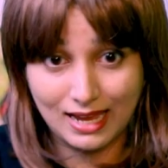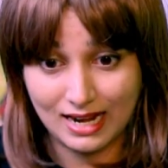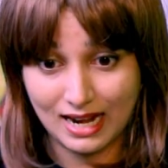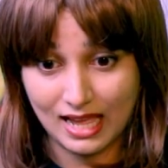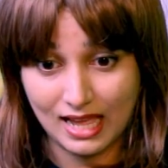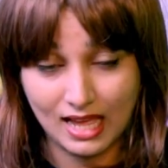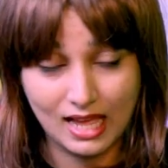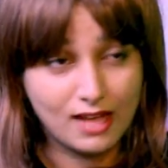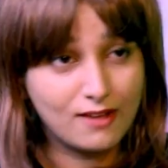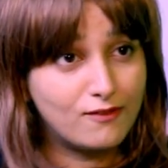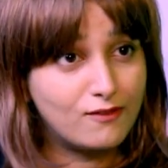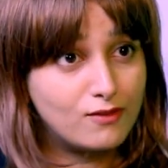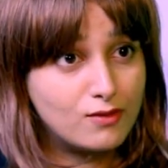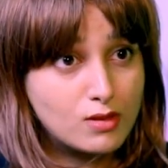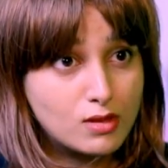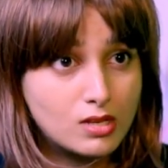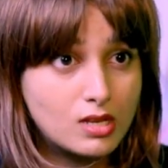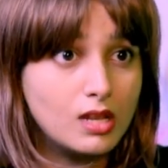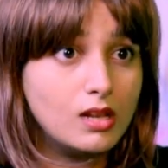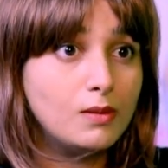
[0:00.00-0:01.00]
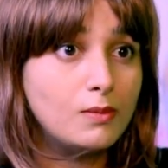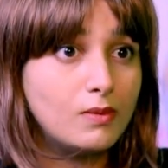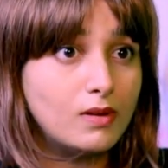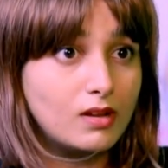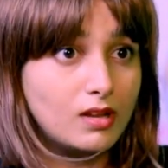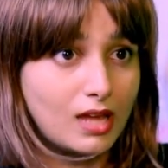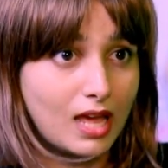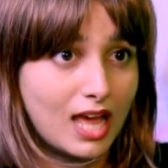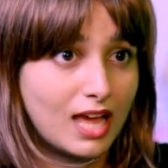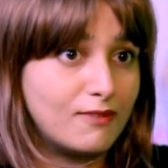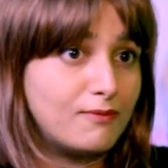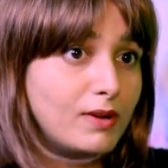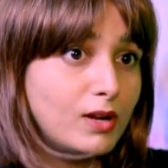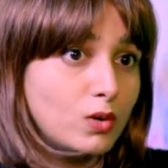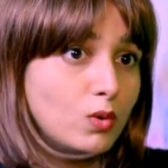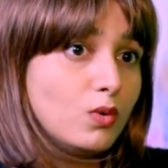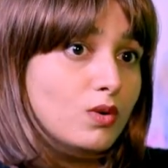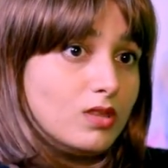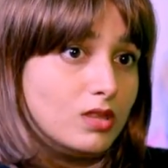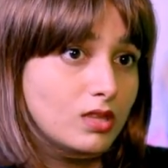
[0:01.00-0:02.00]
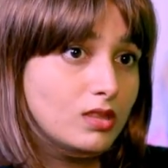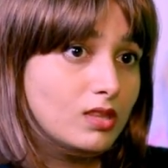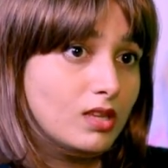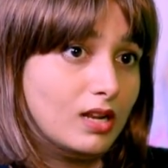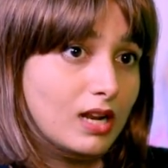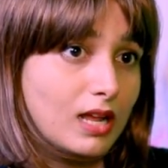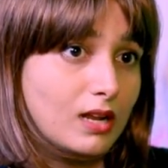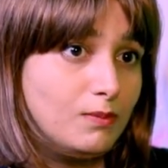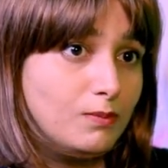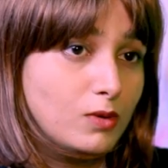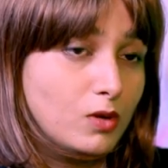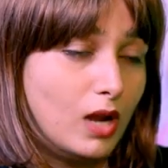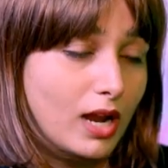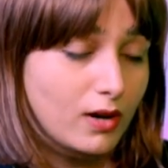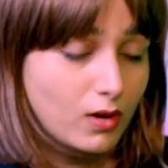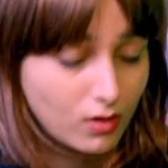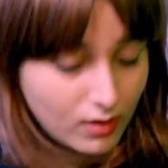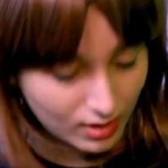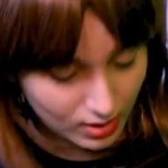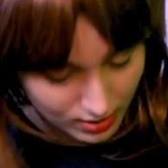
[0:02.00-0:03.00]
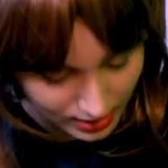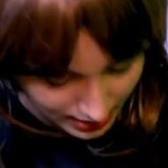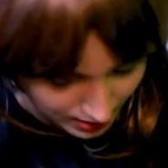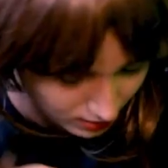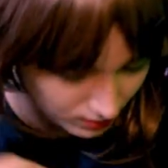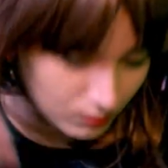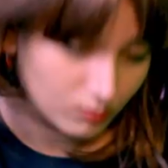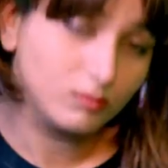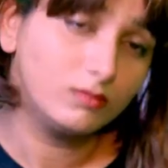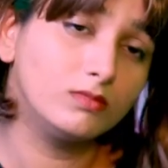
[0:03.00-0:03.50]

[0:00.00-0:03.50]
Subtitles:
and I still have my roots in there. I don't act like,